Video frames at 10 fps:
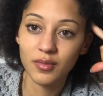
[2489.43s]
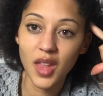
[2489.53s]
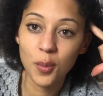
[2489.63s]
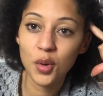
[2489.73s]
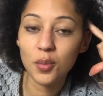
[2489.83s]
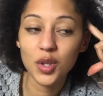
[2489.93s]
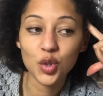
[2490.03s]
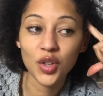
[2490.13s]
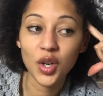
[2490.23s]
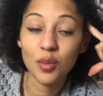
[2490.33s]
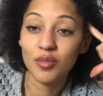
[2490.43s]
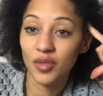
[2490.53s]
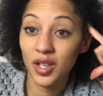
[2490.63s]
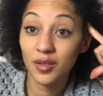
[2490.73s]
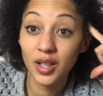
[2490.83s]
I put my tree up
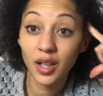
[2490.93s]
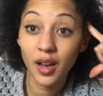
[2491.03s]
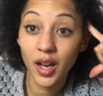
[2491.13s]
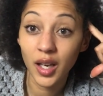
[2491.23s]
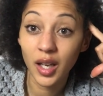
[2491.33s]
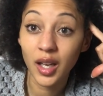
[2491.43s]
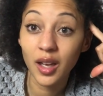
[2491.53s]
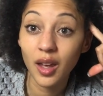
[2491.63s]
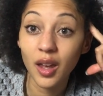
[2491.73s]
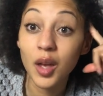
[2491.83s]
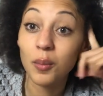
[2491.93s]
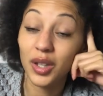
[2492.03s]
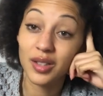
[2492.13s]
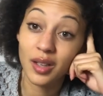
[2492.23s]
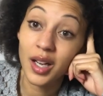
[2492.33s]
really early
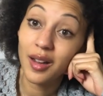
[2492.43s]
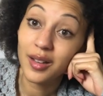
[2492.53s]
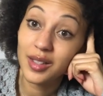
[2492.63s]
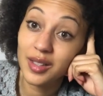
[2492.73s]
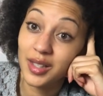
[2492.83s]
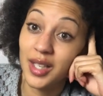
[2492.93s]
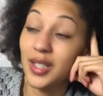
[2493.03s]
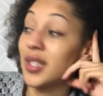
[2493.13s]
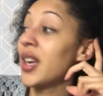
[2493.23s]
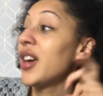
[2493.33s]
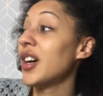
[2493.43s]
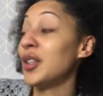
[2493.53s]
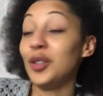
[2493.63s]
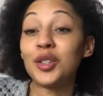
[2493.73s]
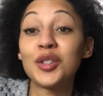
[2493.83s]
because I like to sit
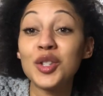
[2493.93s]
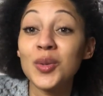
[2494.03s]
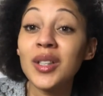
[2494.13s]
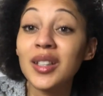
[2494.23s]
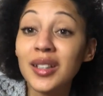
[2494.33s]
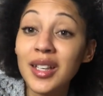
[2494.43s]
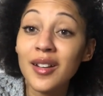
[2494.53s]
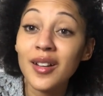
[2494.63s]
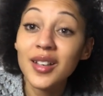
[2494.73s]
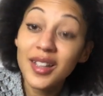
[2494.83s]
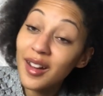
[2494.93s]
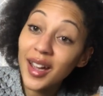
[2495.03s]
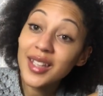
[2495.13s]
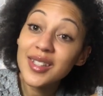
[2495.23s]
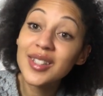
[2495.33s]
and look at the twinkly
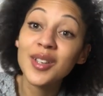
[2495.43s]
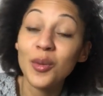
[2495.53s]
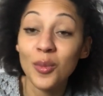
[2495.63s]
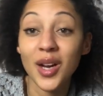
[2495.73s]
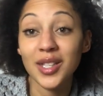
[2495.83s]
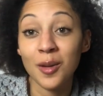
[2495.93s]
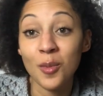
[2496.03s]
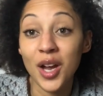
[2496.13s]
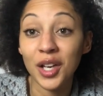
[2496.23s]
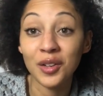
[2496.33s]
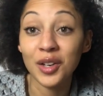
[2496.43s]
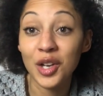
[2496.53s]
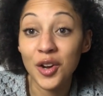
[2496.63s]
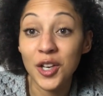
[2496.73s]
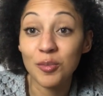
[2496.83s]
lights whilst I'm working on a
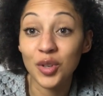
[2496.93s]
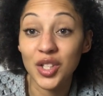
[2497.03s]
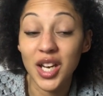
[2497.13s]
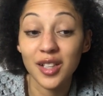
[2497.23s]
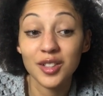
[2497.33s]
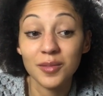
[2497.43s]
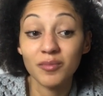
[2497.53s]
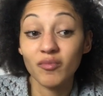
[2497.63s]
yarny project.